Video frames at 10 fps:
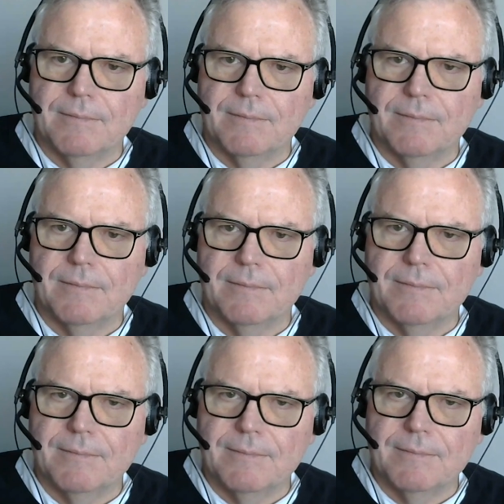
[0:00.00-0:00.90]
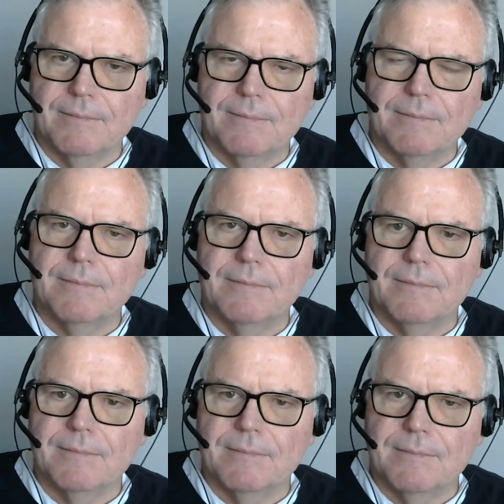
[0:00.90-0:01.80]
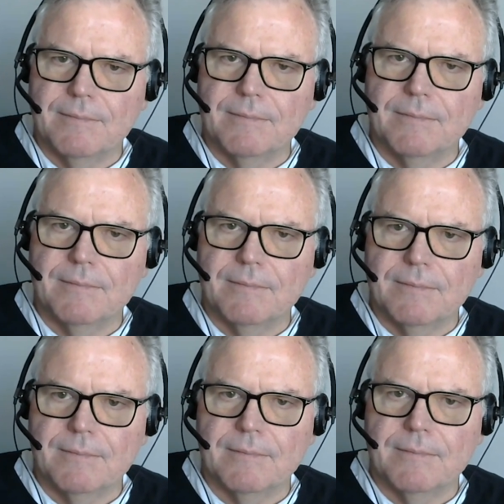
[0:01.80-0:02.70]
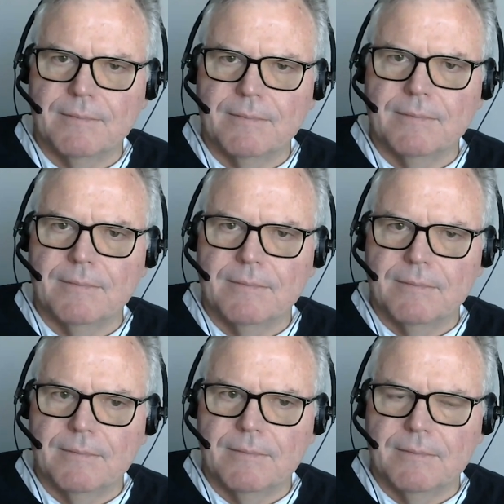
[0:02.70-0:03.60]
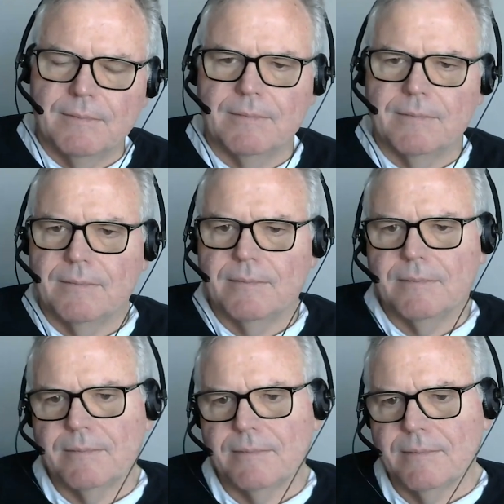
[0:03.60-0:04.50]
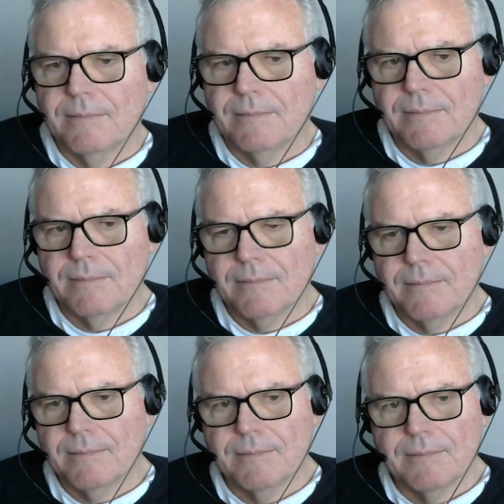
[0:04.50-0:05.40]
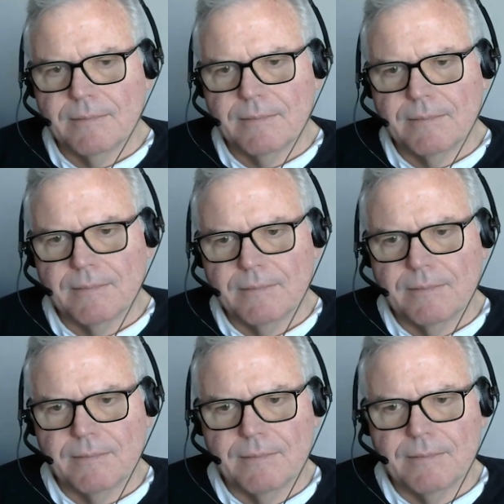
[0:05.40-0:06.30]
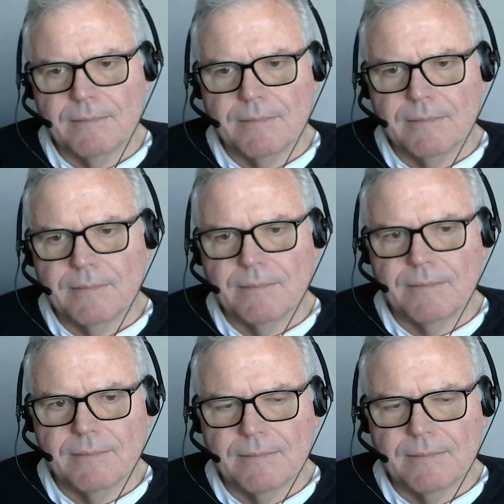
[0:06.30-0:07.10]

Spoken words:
[no speech]